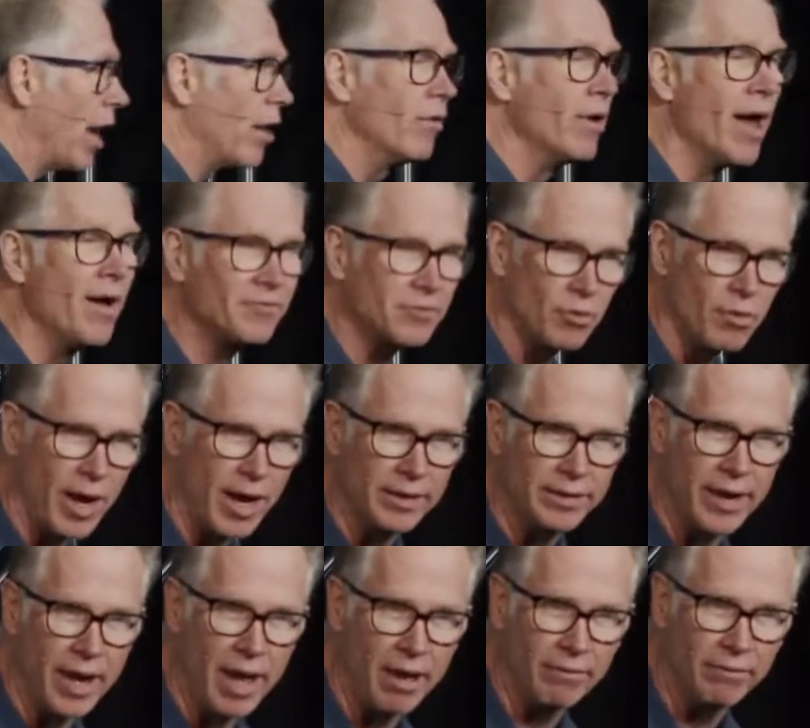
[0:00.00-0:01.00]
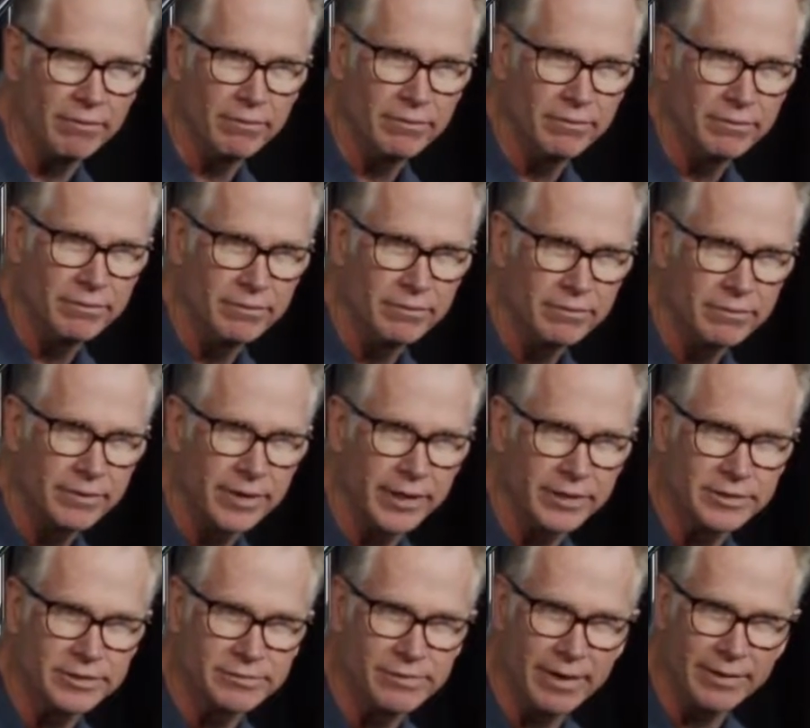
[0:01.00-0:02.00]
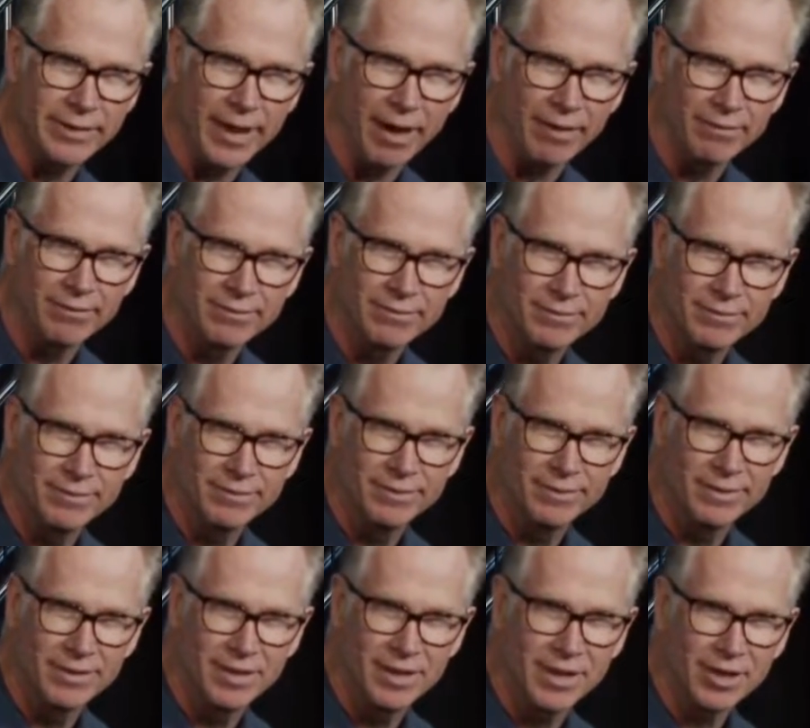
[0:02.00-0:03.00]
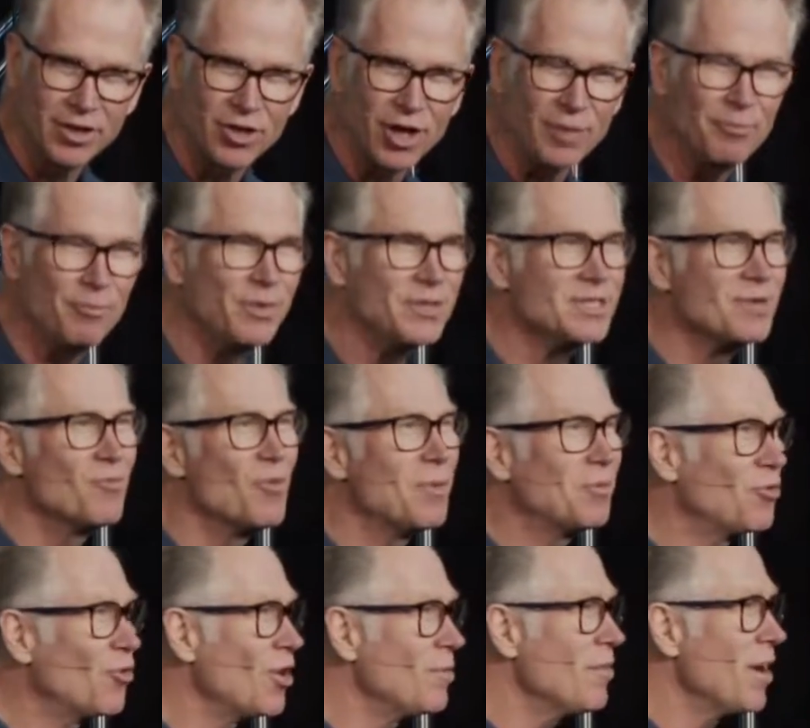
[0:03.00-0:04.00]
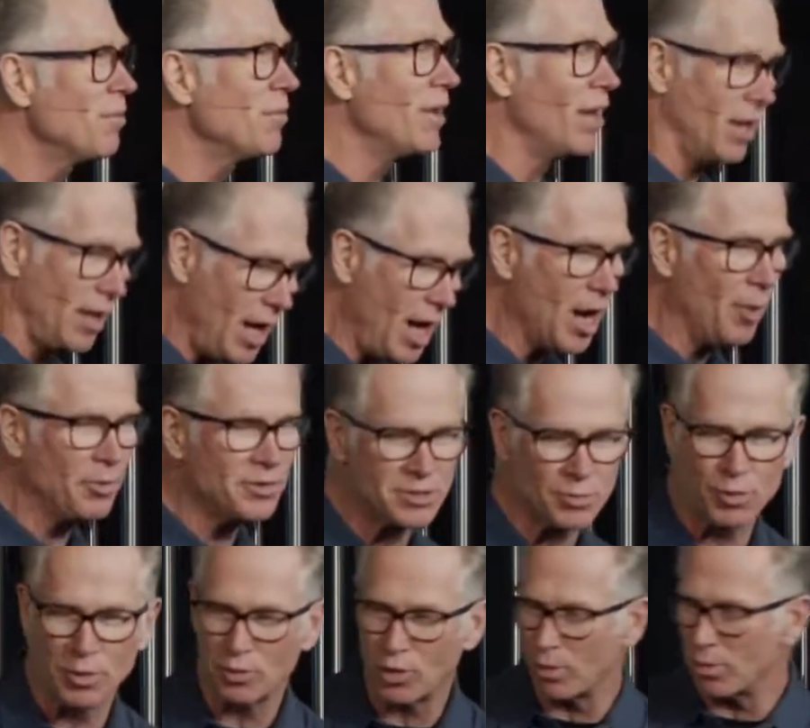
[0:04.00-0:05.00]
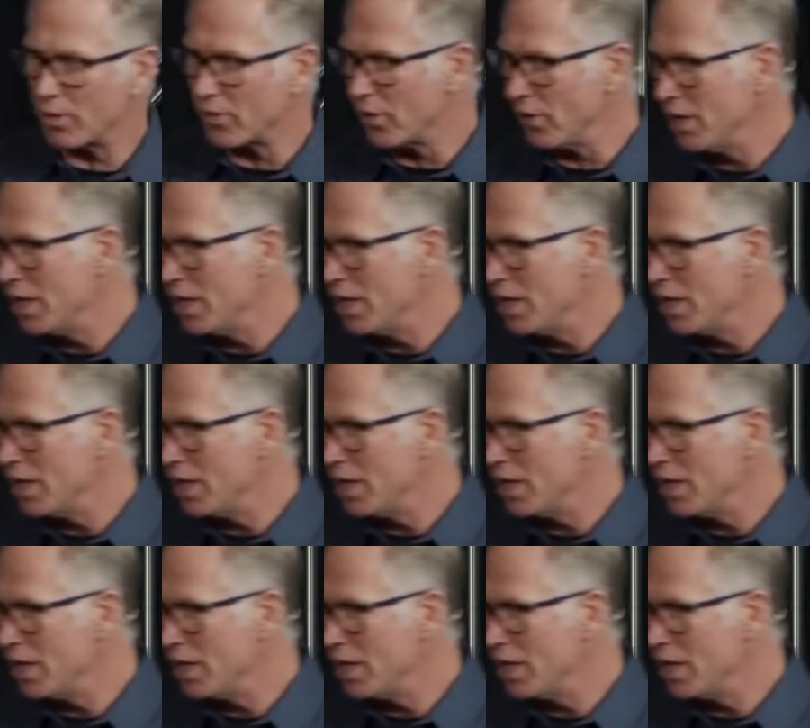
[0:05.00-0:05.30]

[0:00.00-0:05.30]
don't have to write it down. Kitchen's right there. Could I put some whipped cream on me? Yeah, I'll put some whipped cream on there.